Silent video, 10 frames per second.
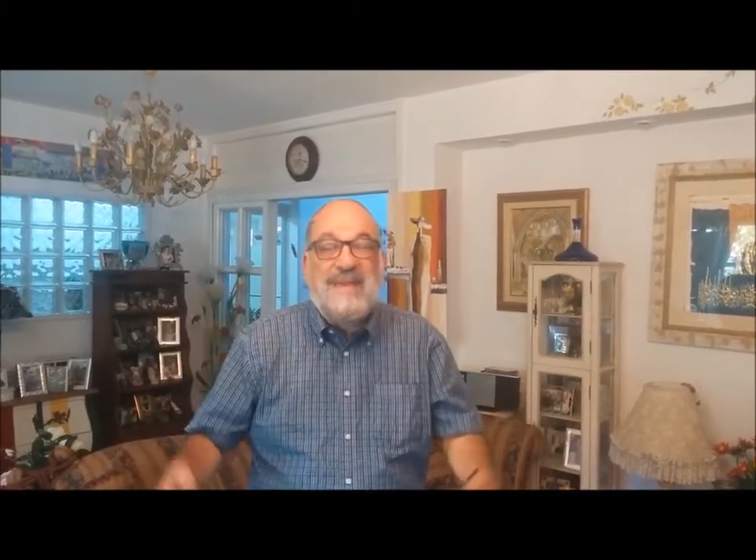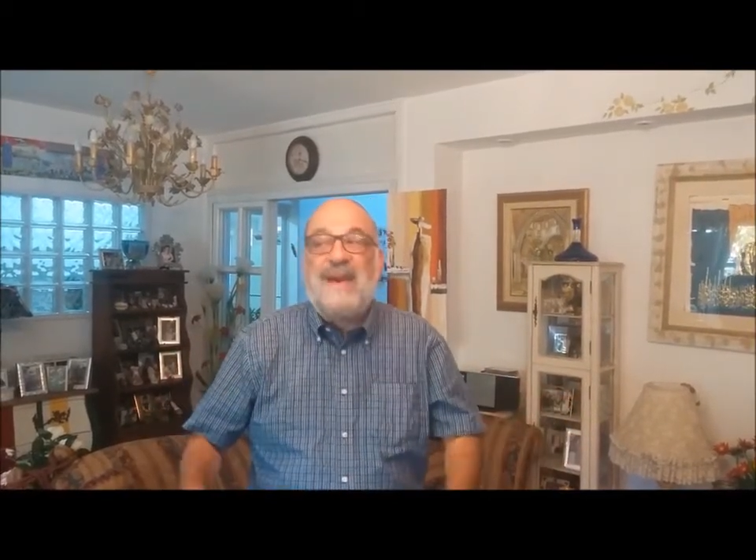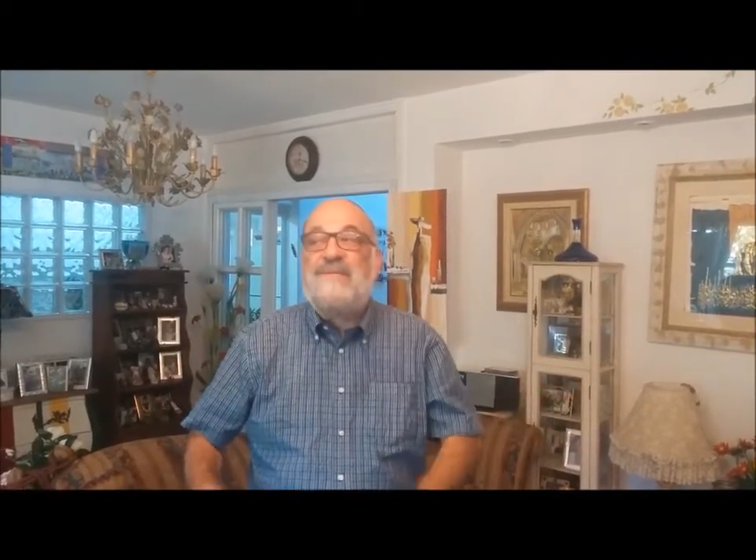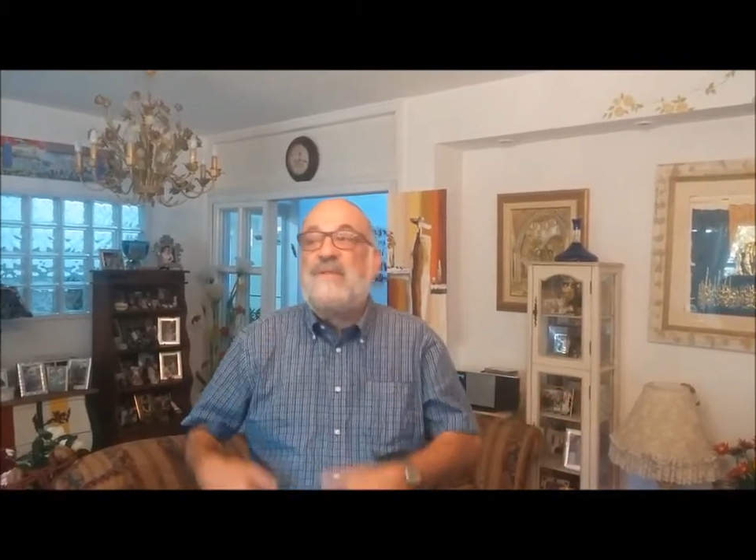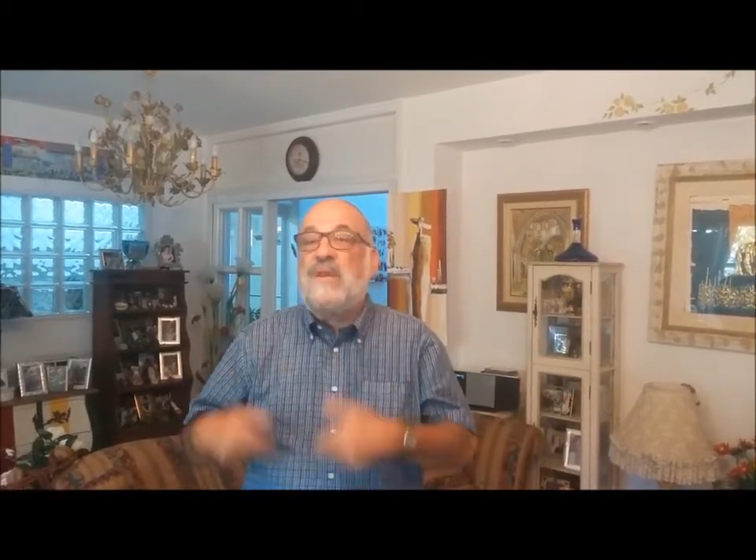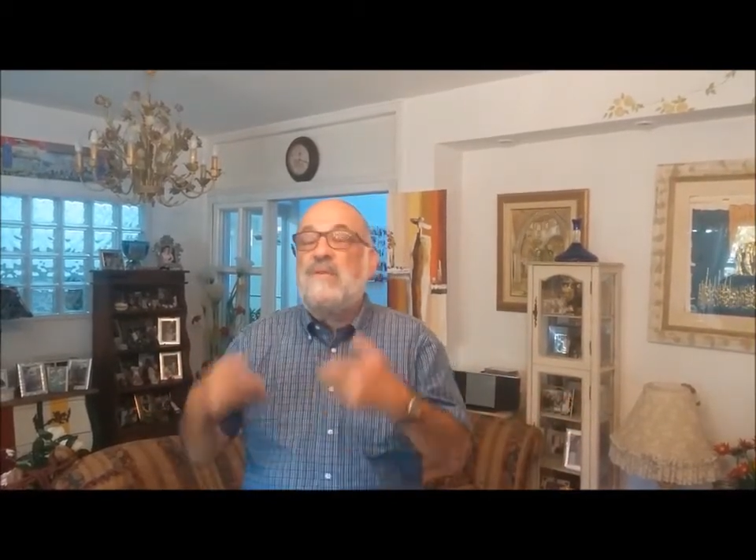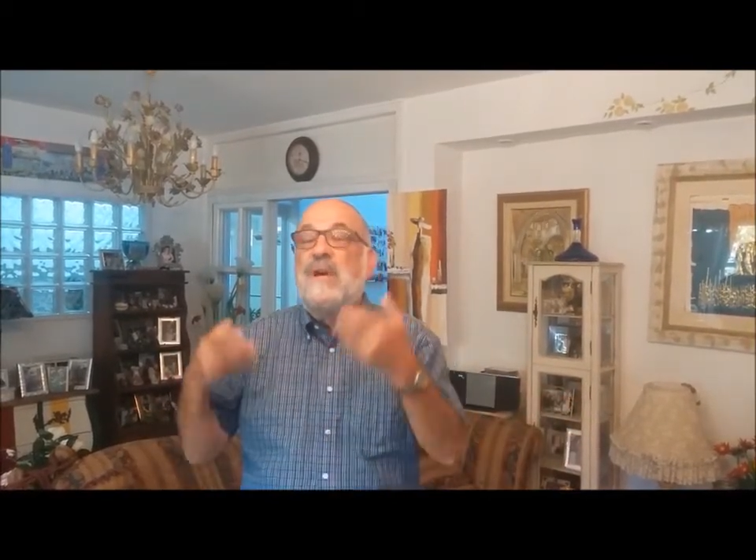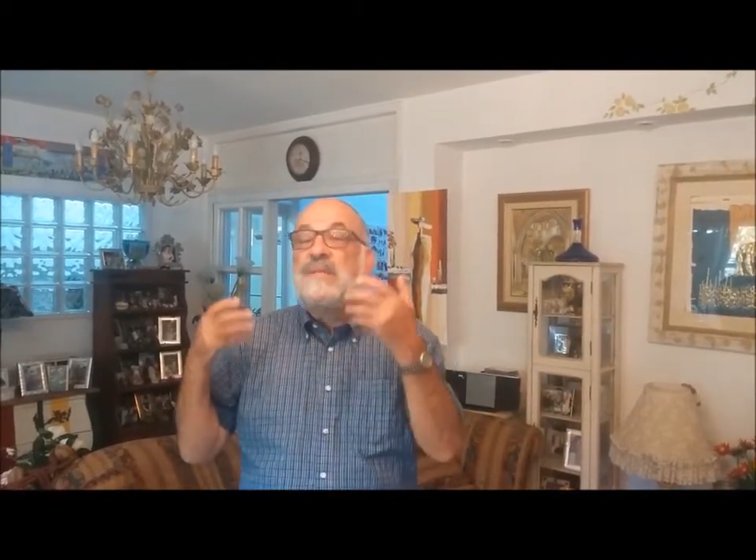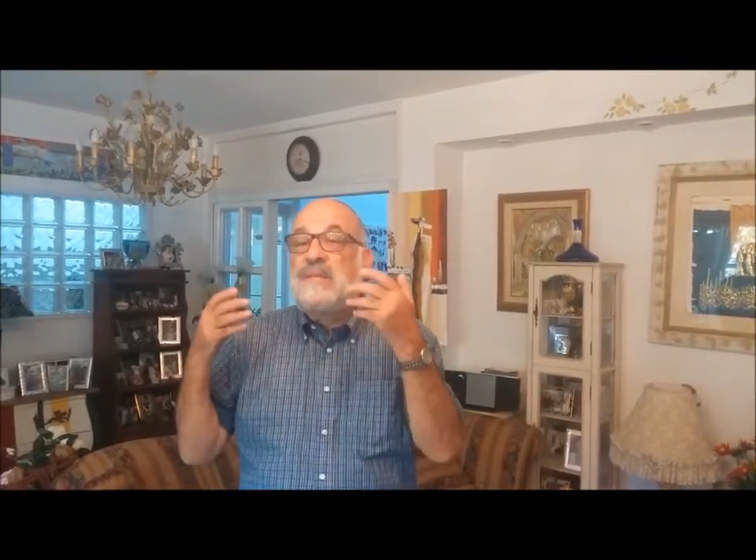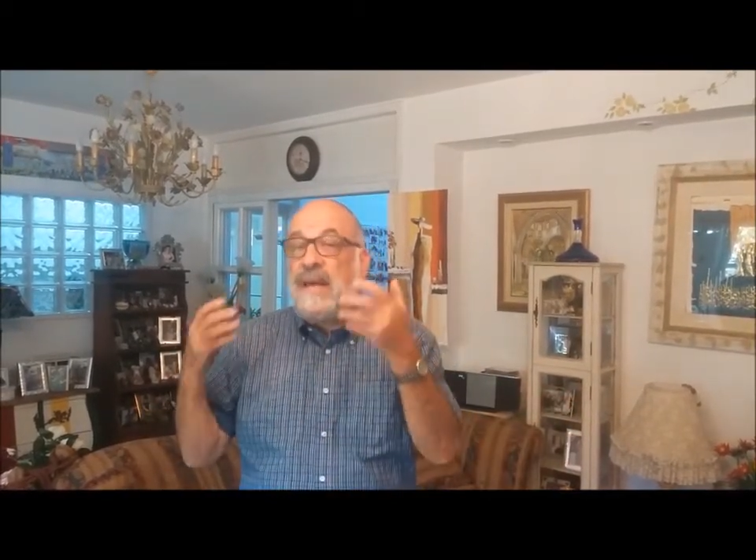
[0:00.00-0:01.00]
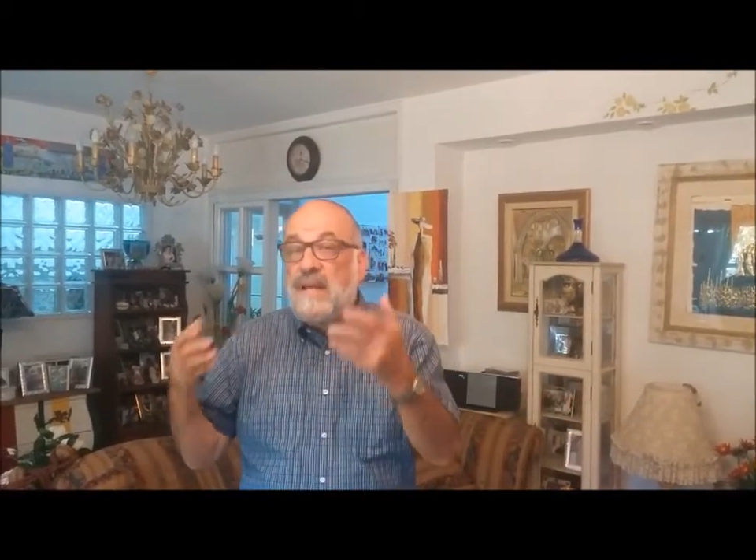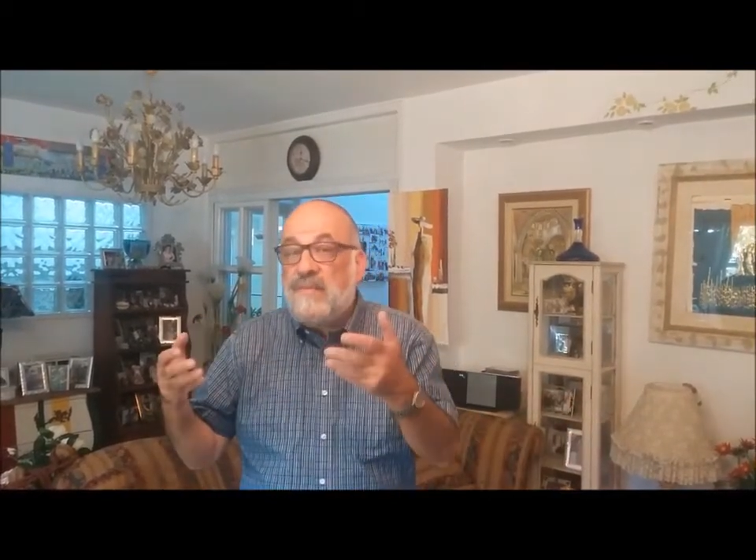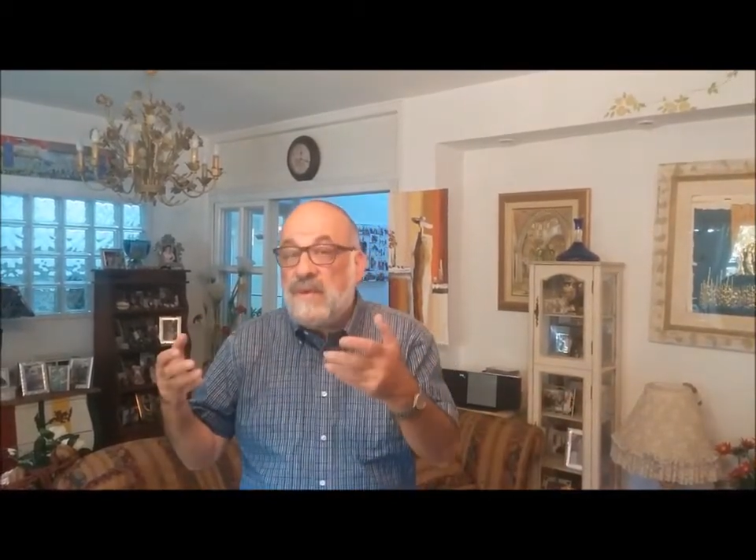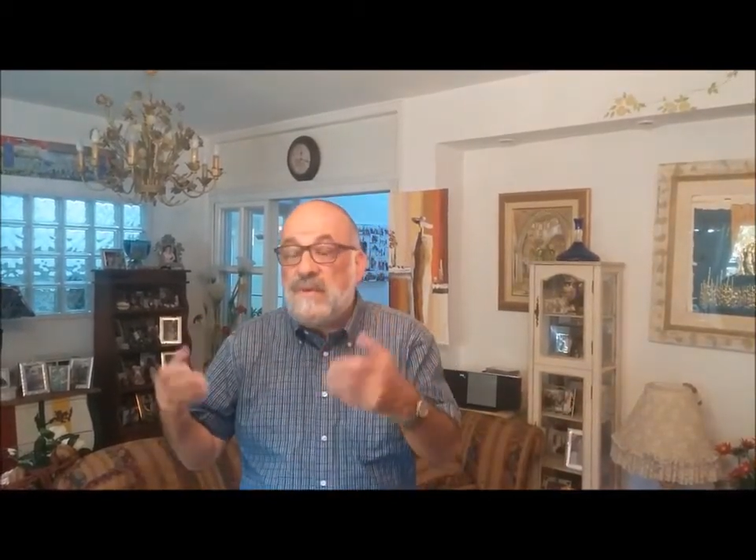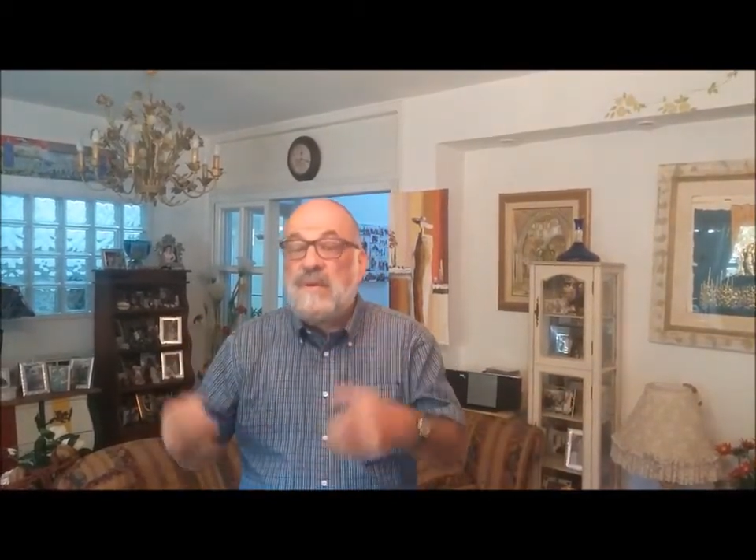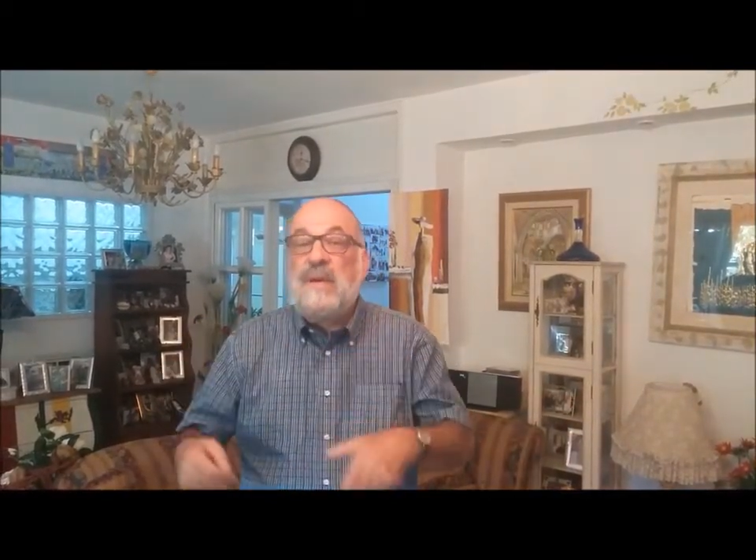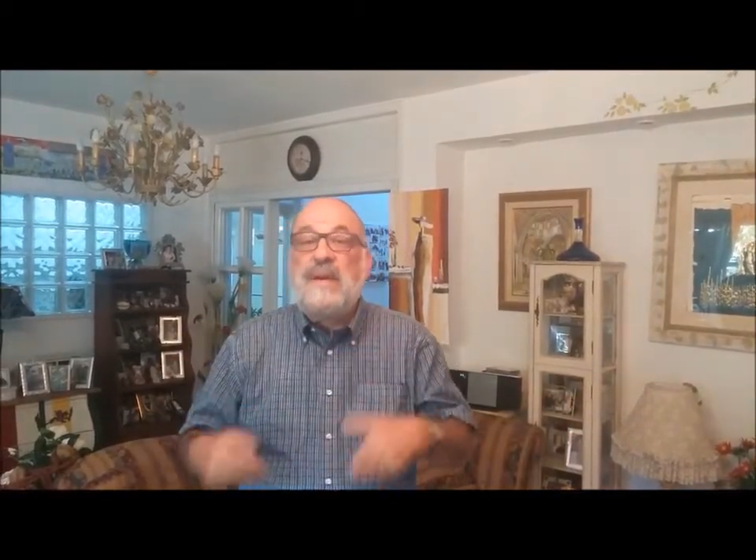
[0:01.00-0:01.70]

there for you to help you.